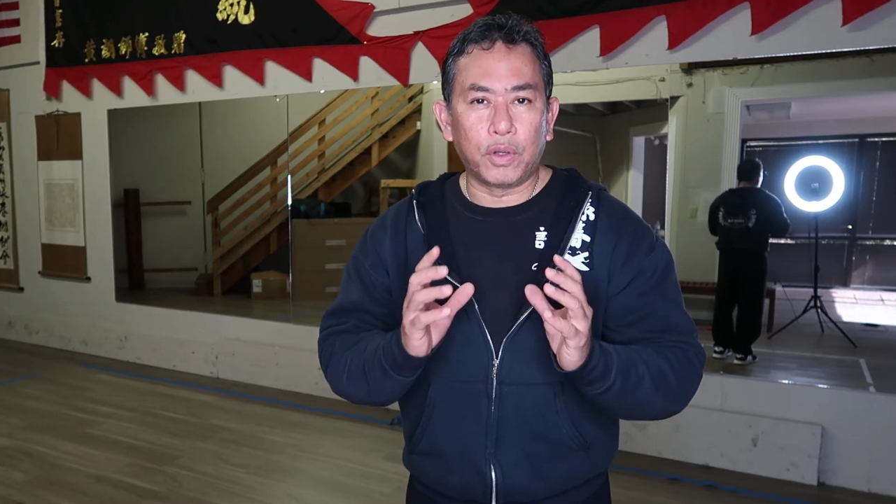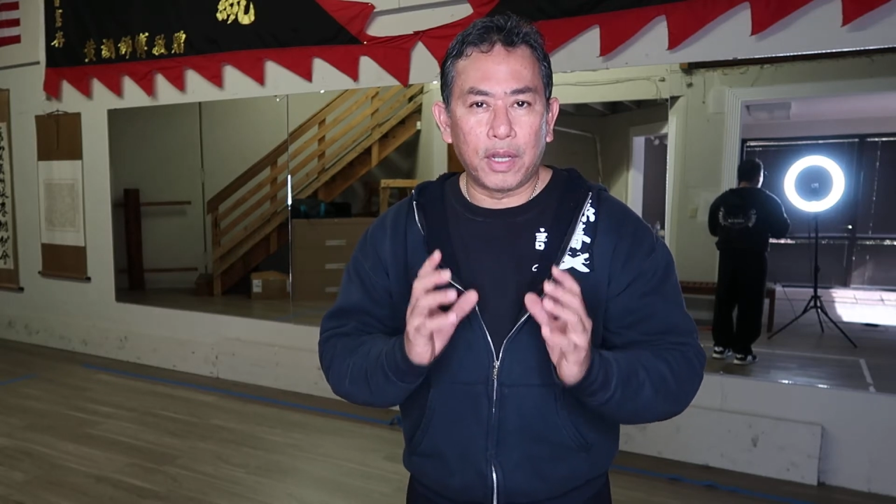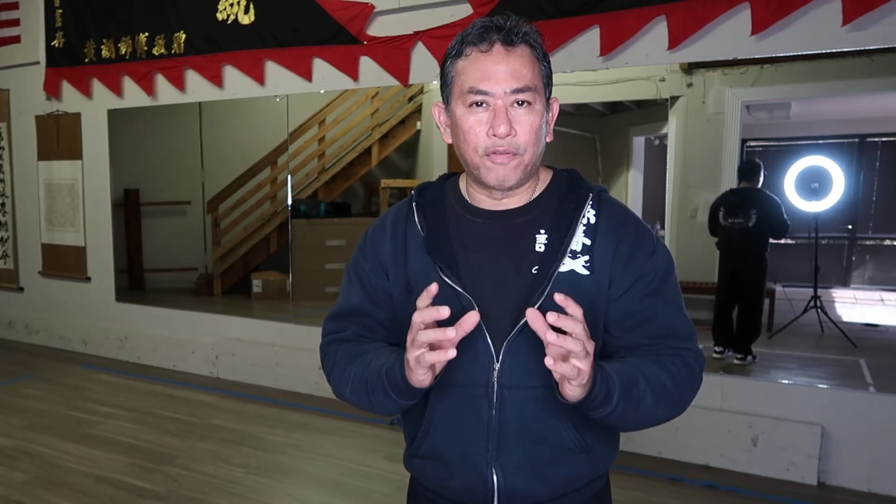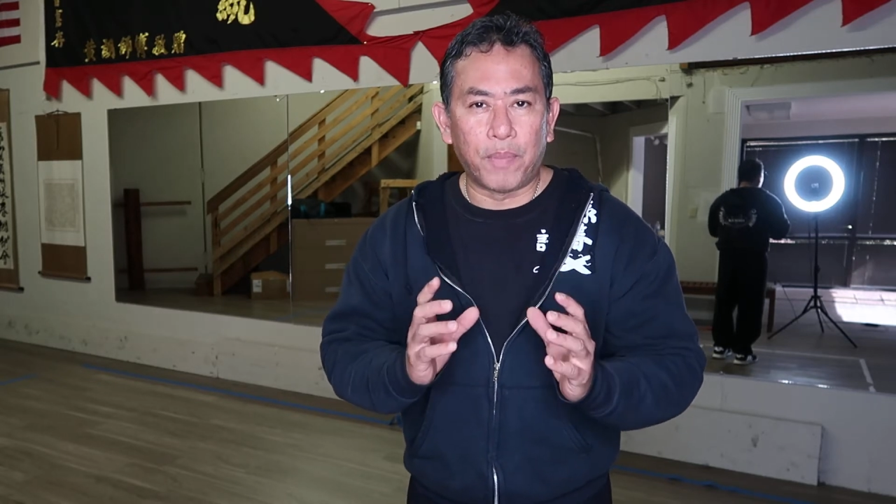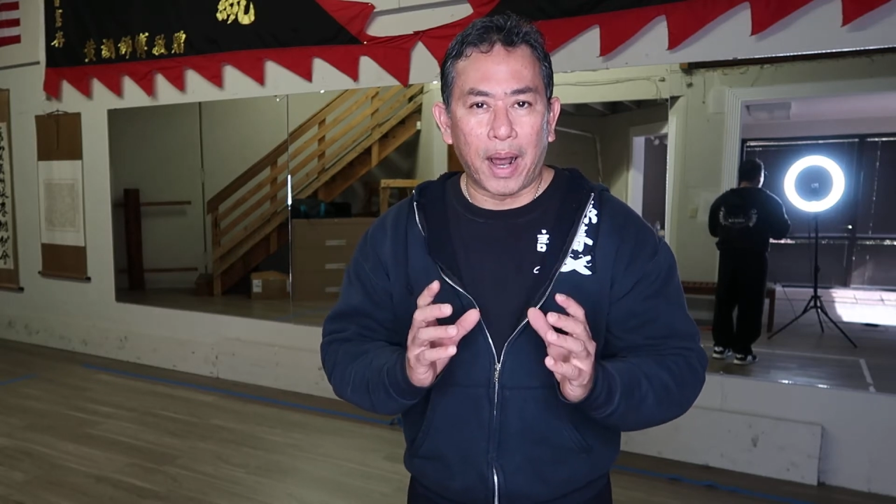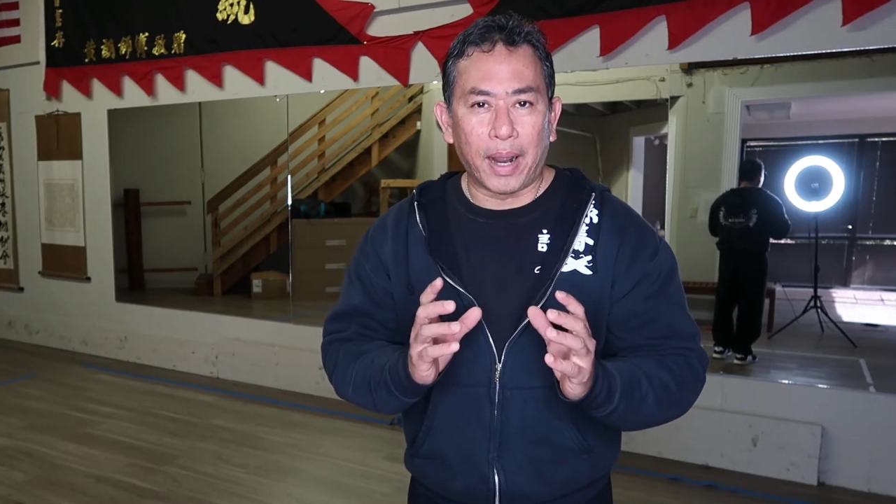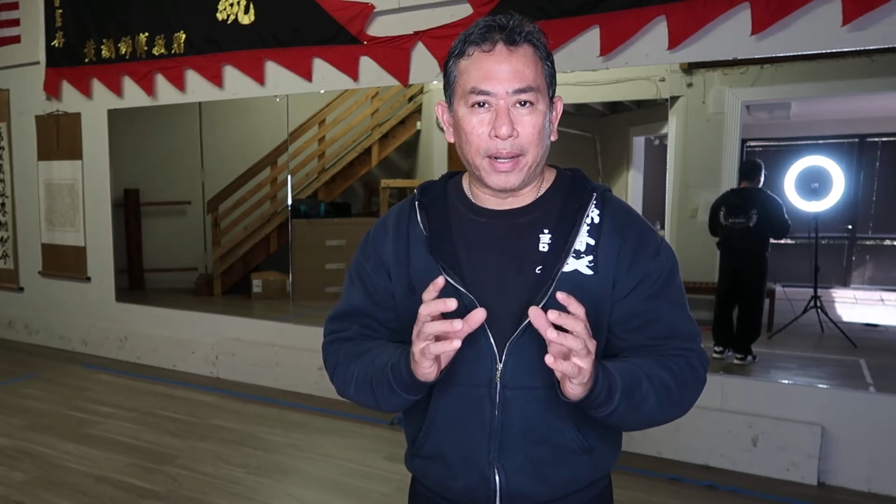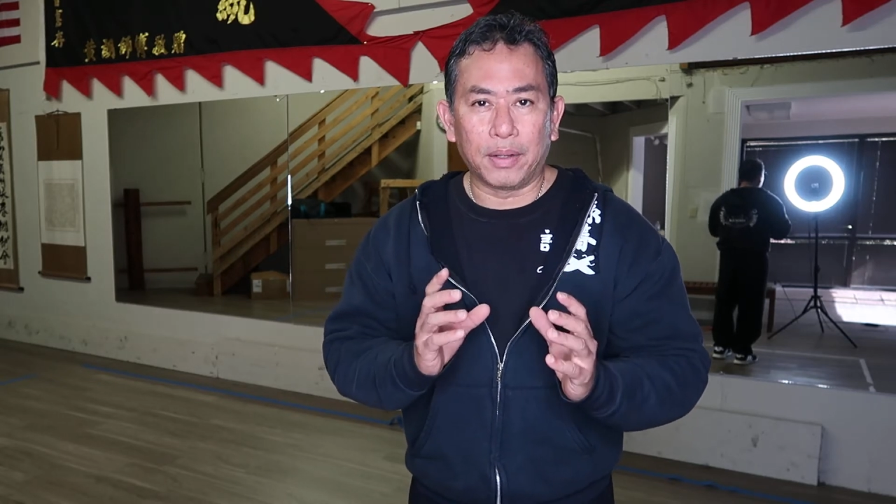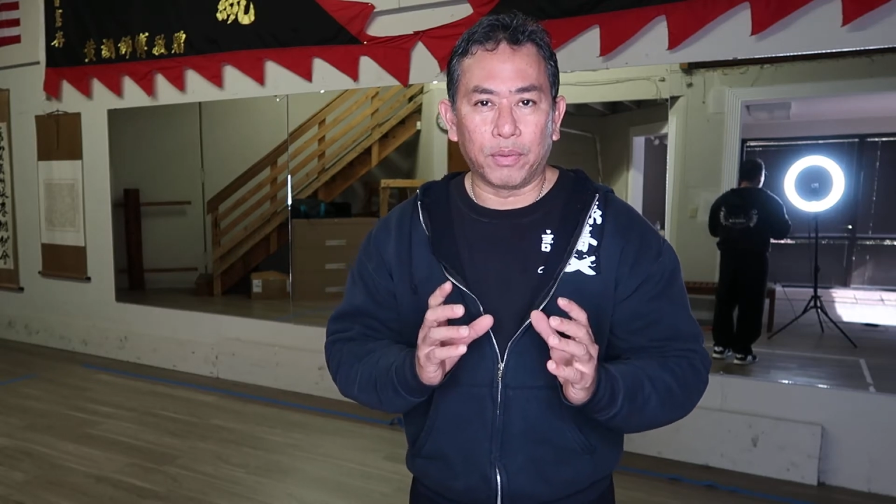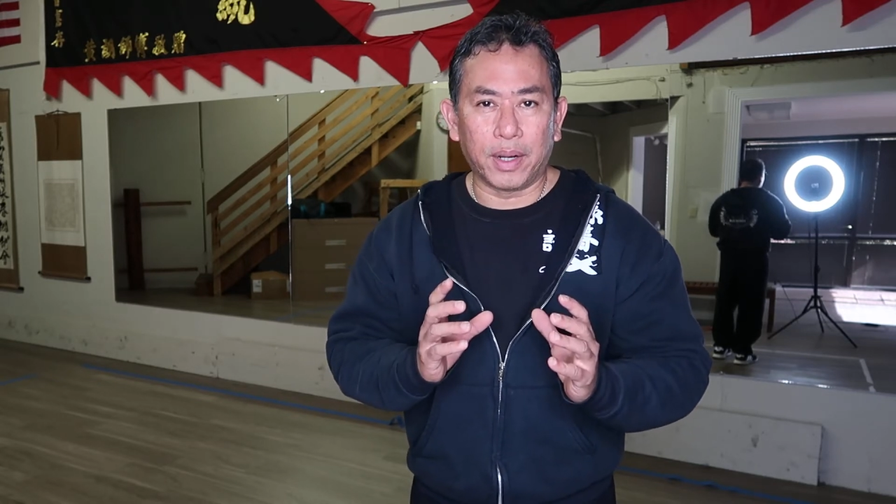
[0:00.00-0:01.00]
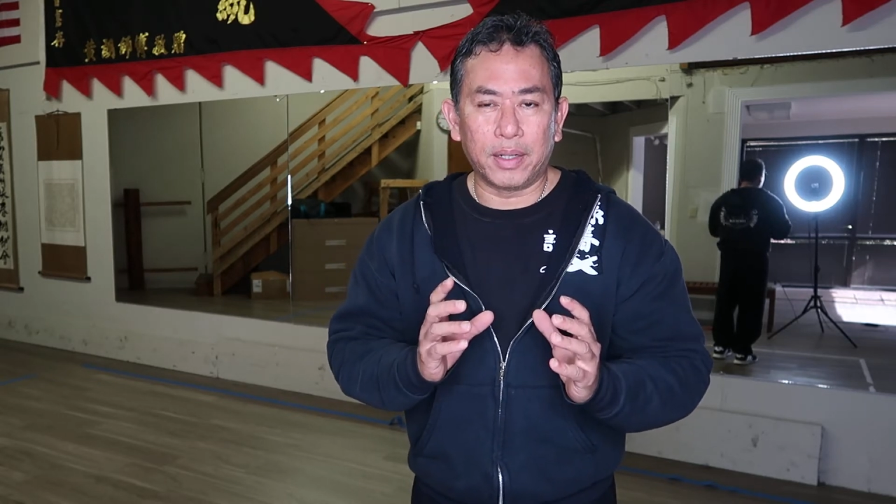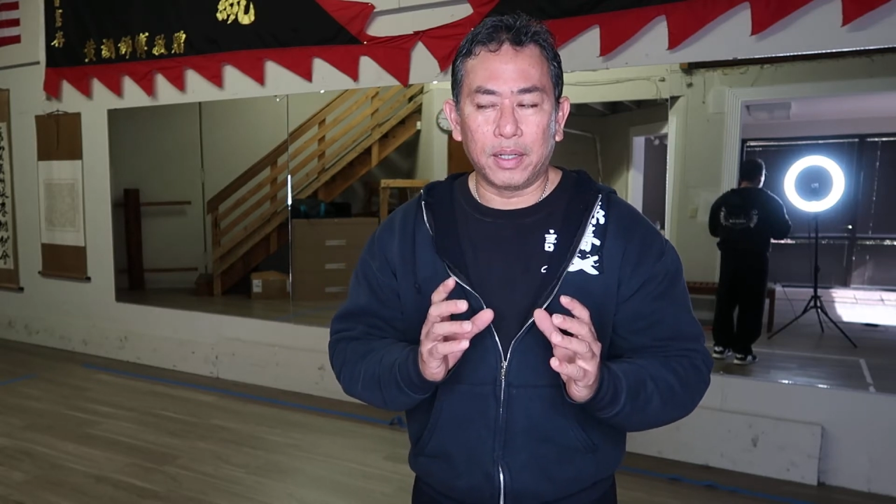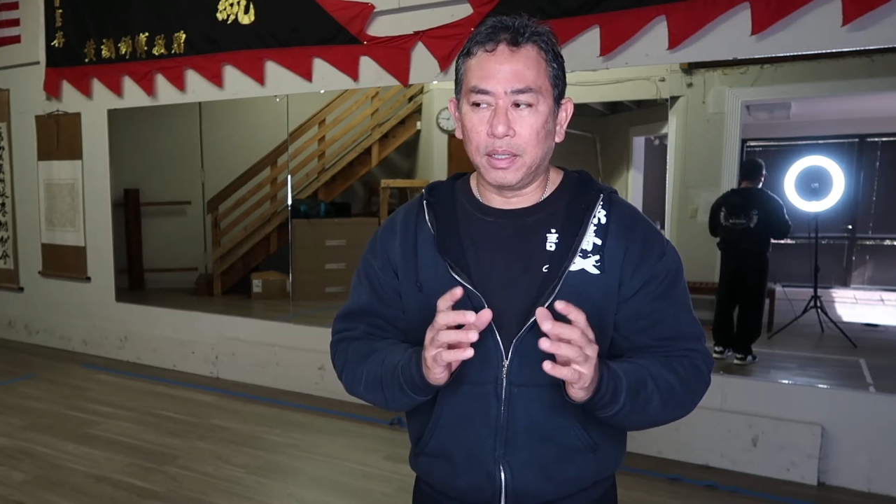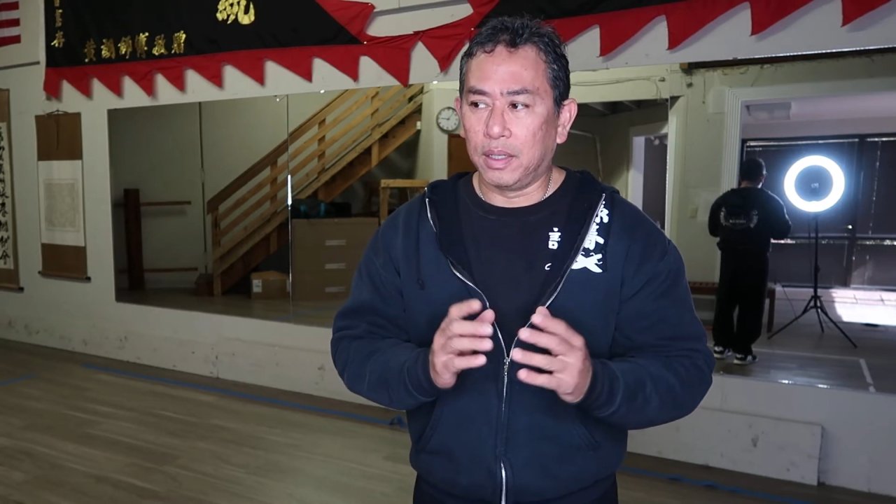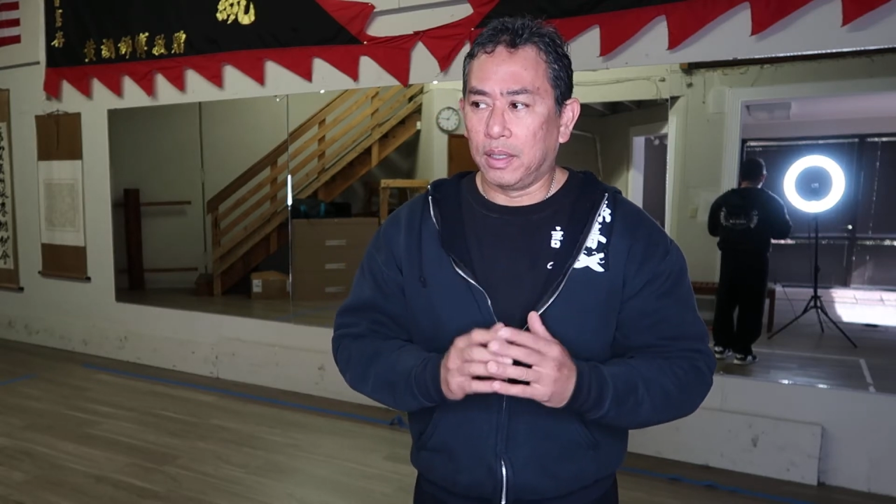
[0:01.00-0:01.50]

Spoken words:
live by, right?